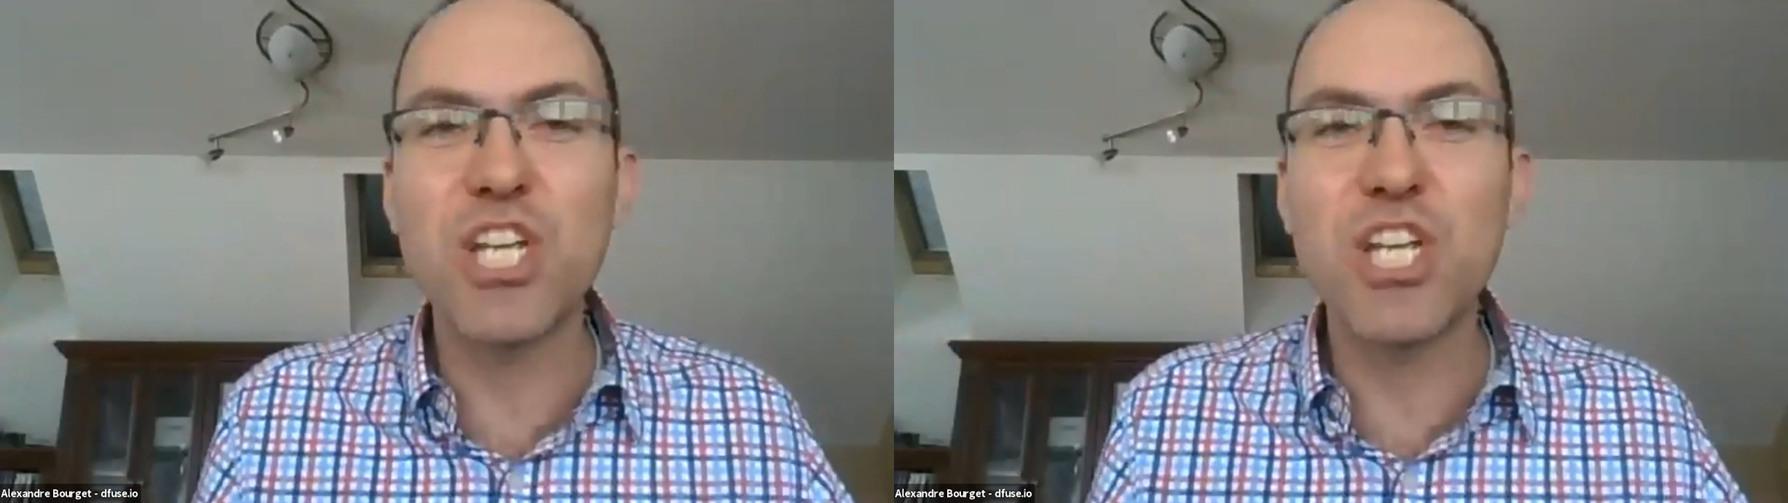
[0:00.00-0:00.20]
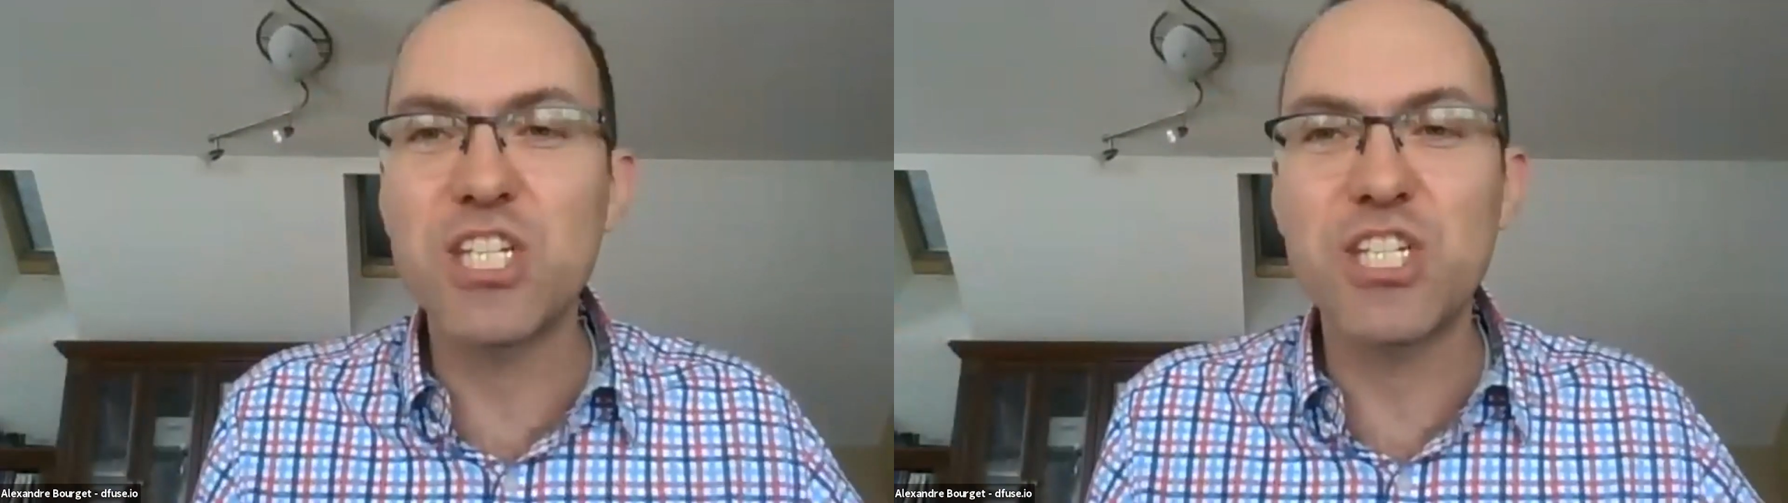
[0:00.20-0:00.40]

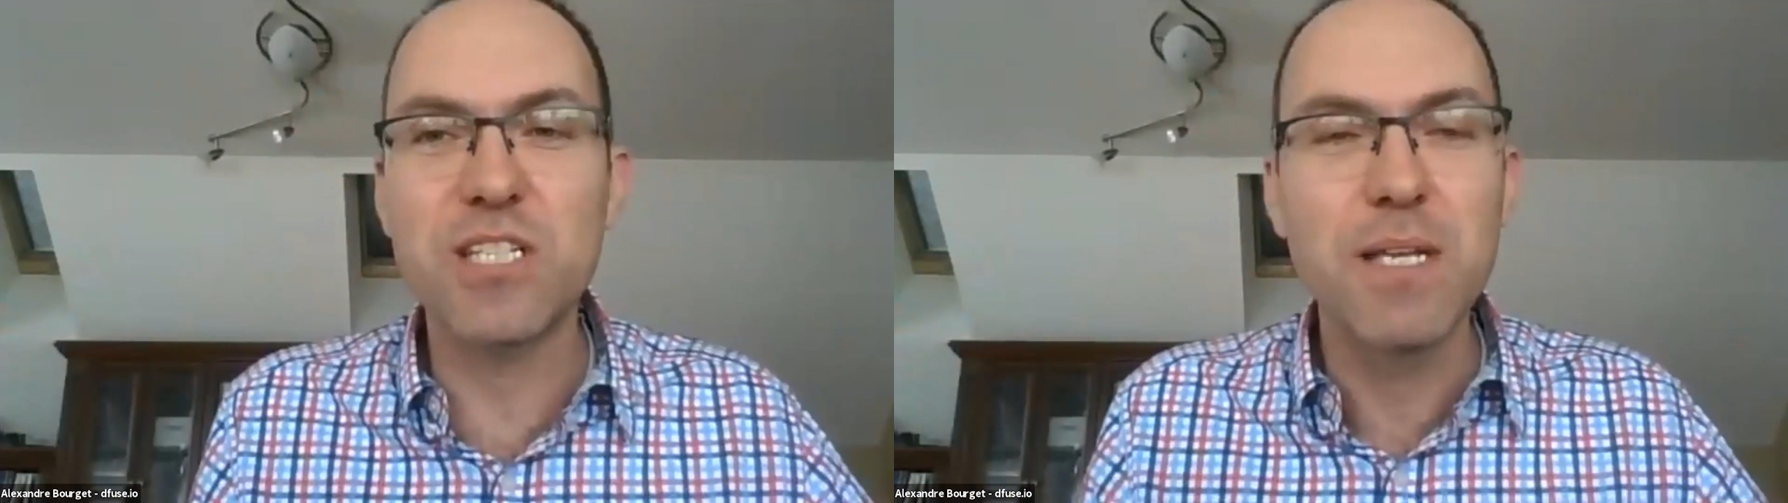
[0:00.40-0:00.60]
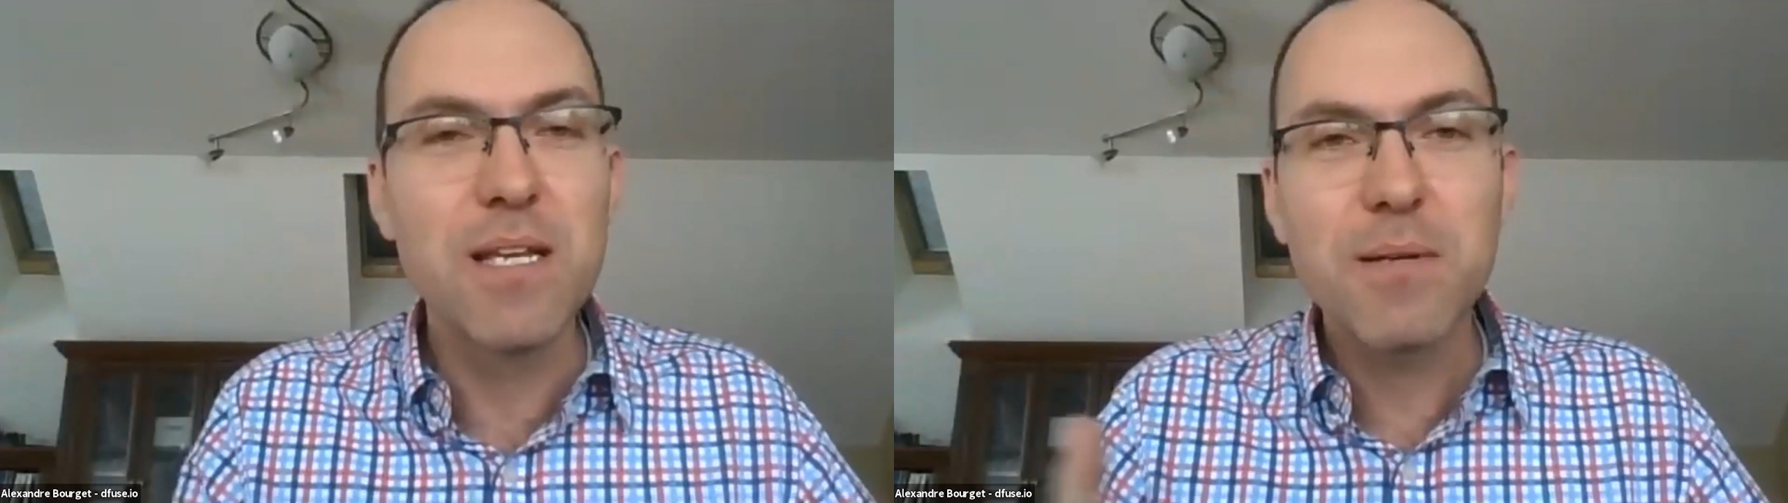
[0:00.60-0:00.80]

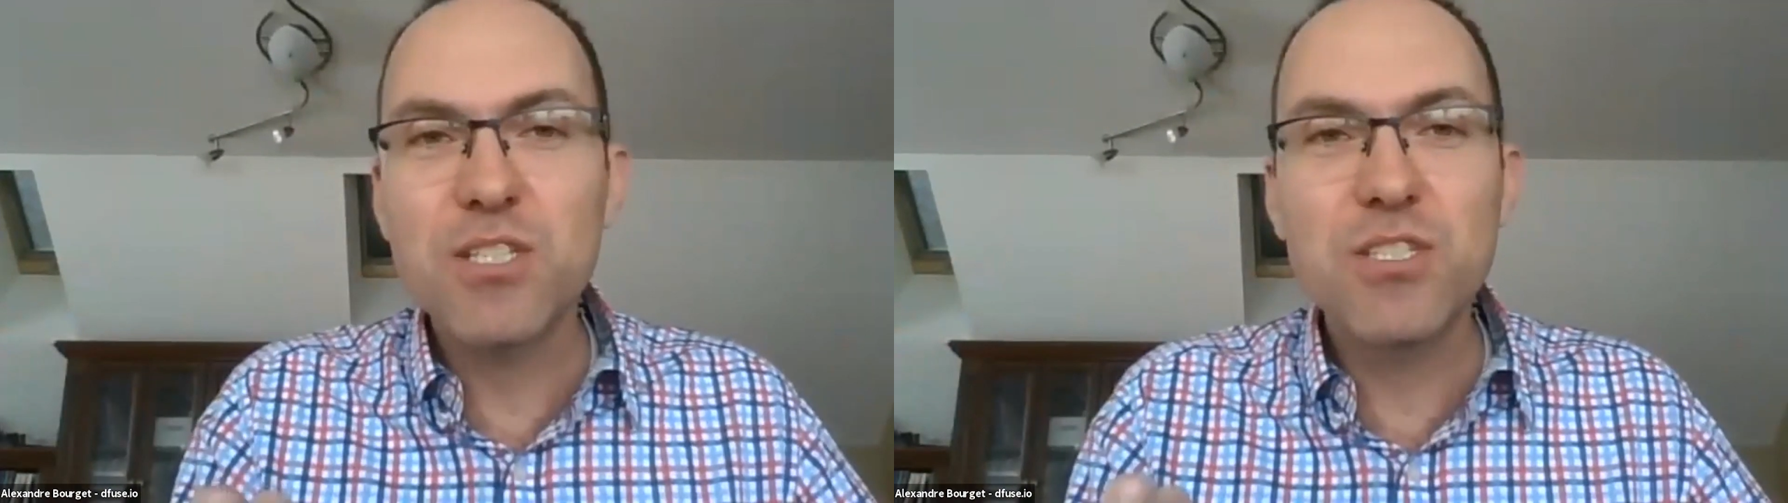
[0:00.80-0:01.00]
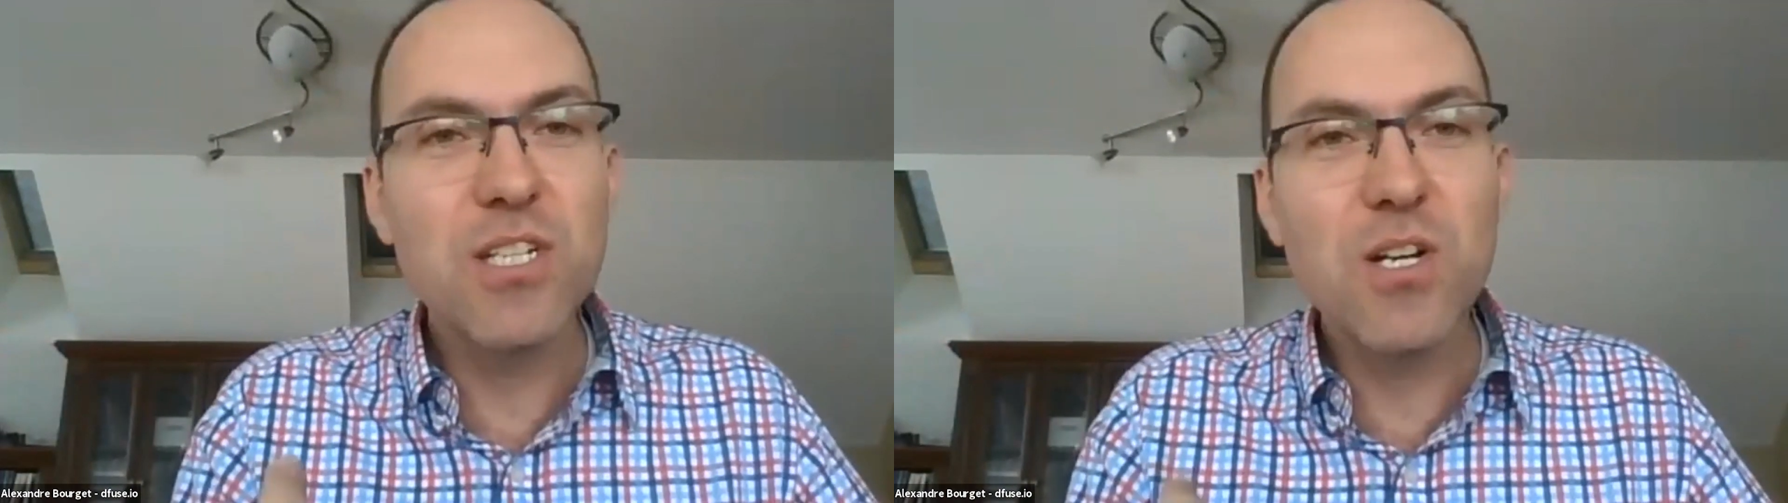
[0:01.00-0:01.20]
changes
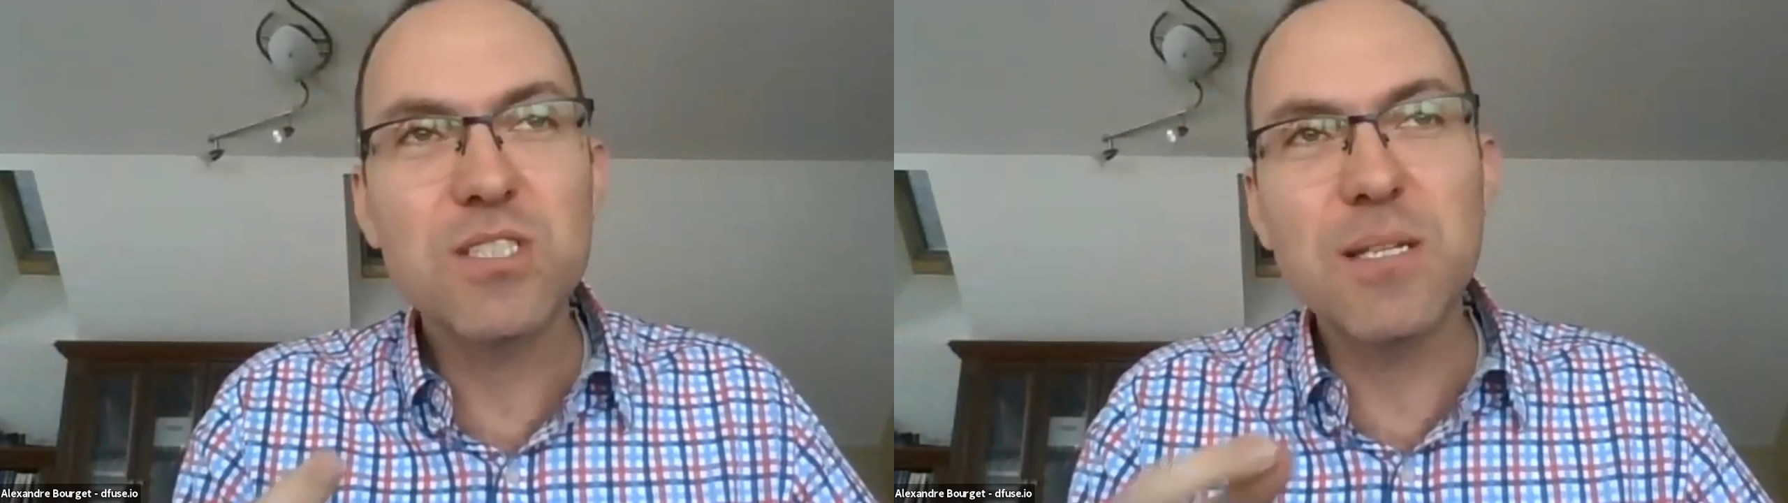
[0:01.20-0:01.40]
because, you know,